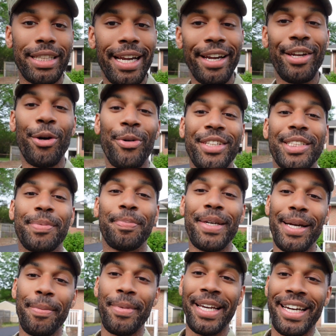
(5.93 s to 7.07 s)
and I know it's been
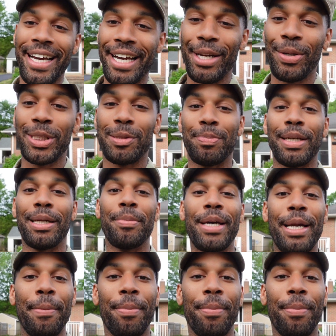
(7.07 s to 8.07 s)
a minute.